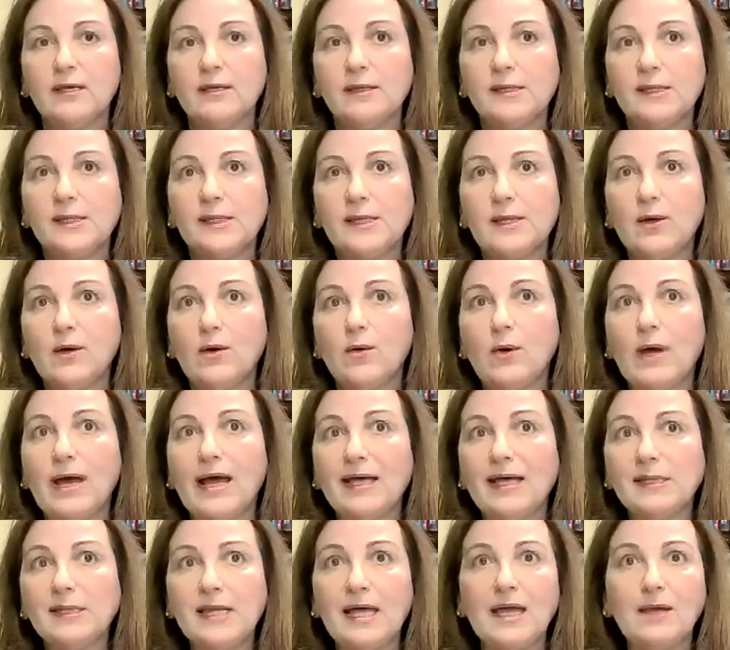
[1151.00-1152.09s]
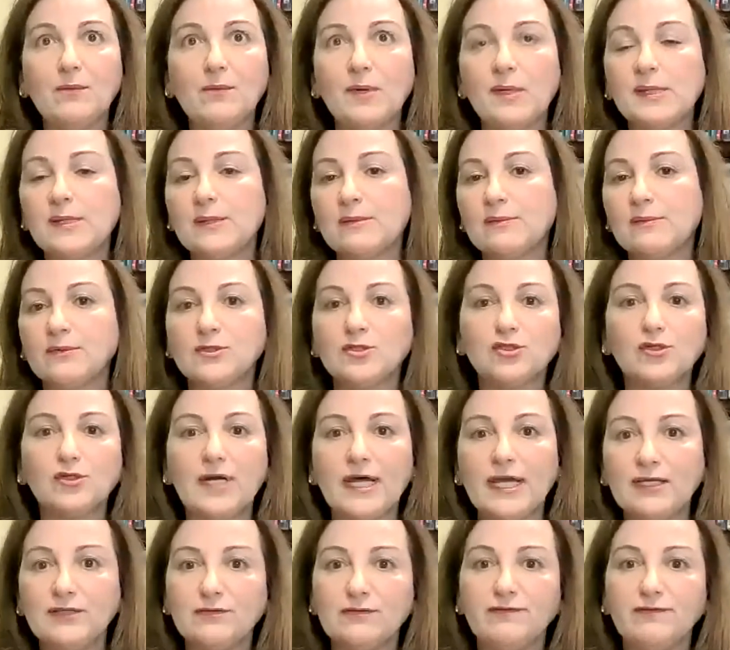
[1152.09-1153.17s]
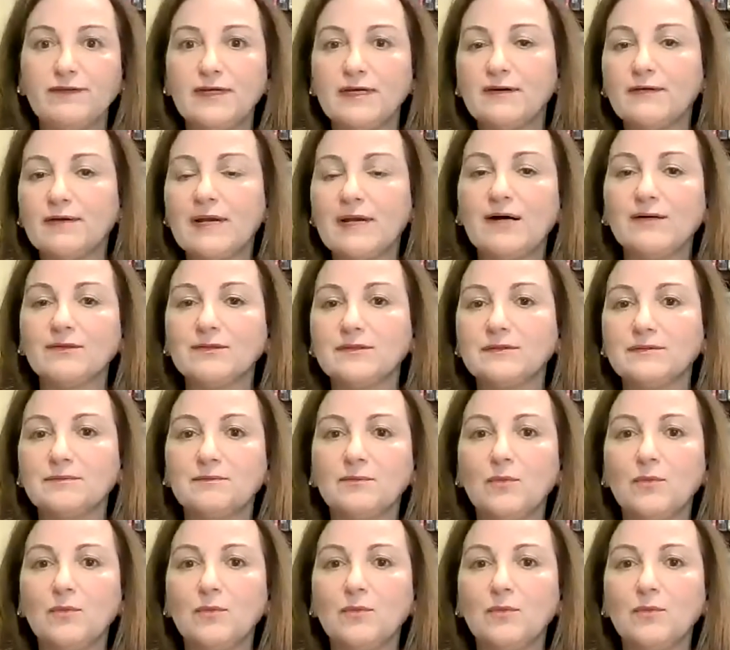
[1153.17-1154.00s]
So as I was trying to figure out